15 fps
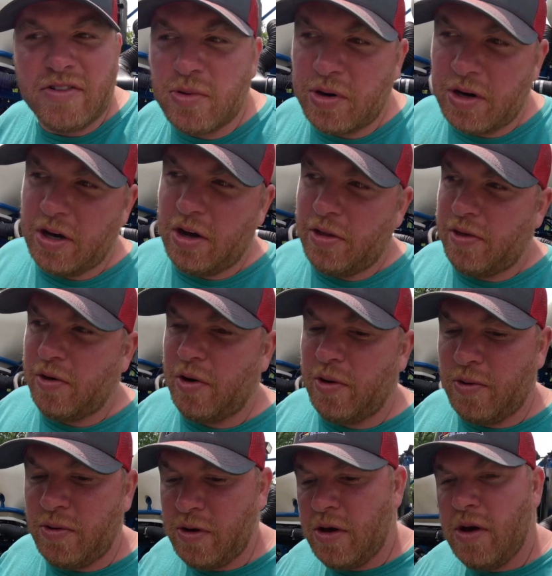So we're gonna go
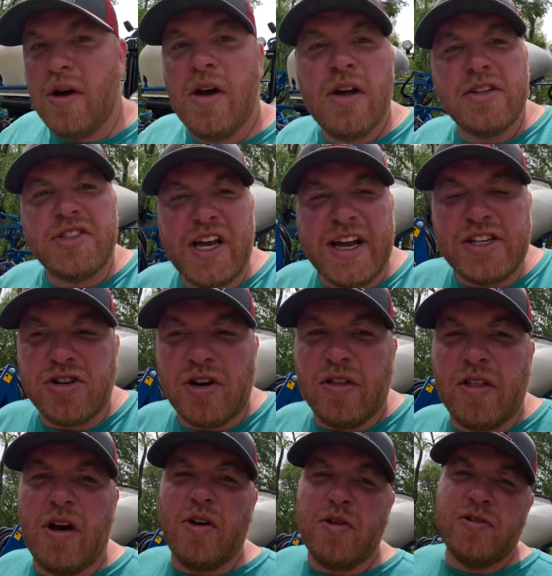through, change all
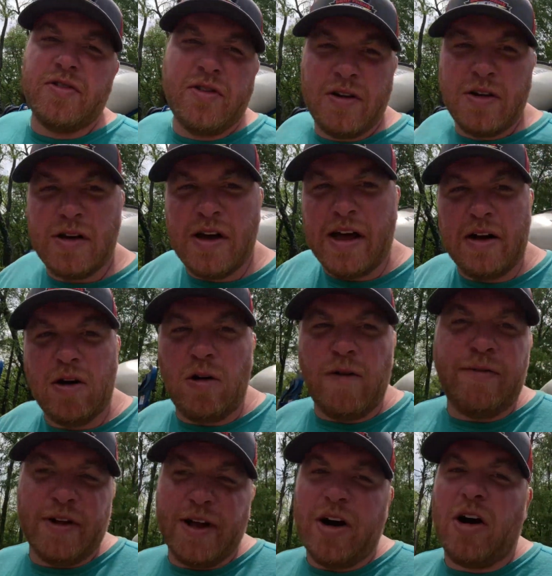those, and
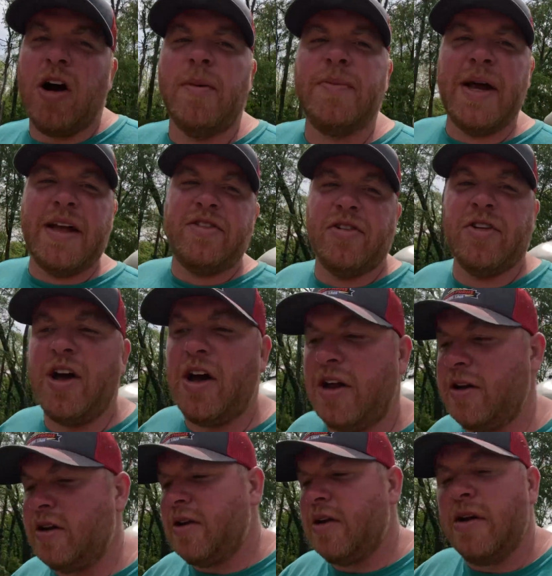hopefully our updates are done
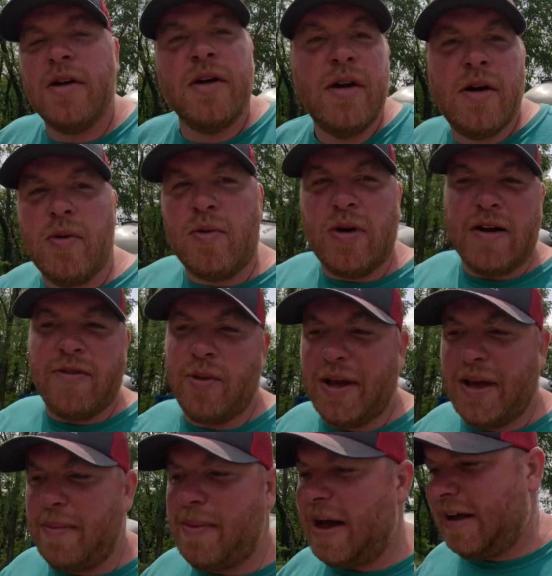whenever we
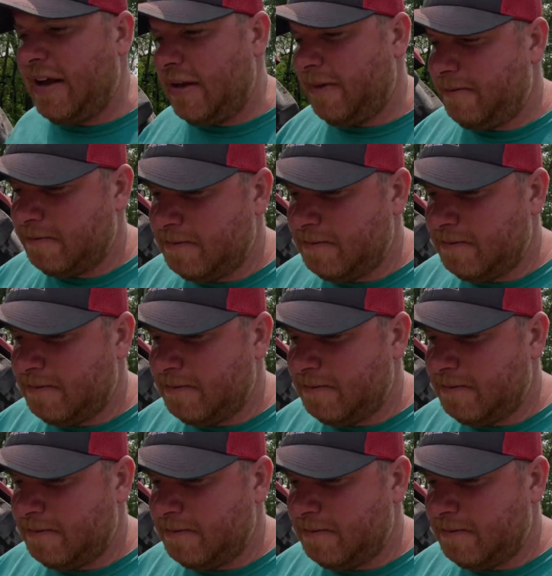get back in.